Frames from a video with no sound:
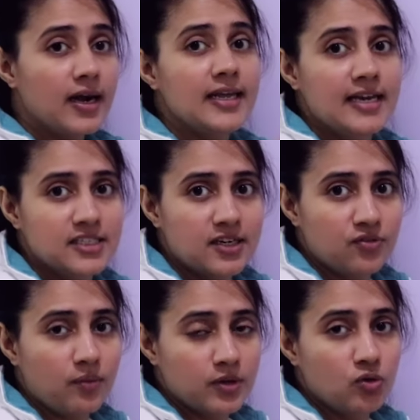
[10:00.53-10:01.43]
early exit
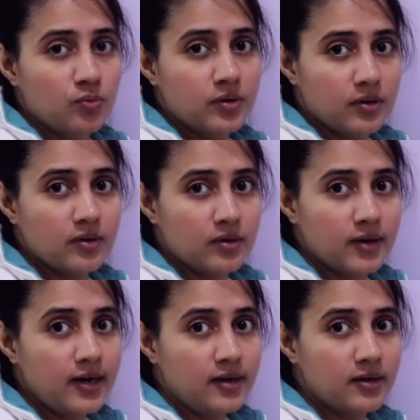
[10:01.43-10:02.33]
from the loop,
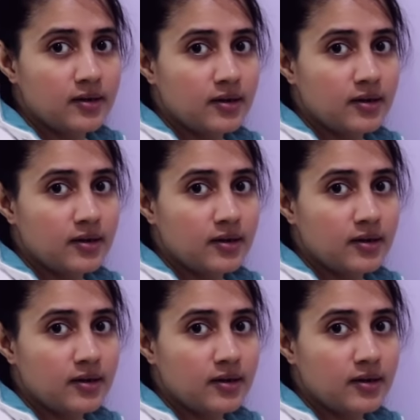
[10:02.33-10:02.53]
right?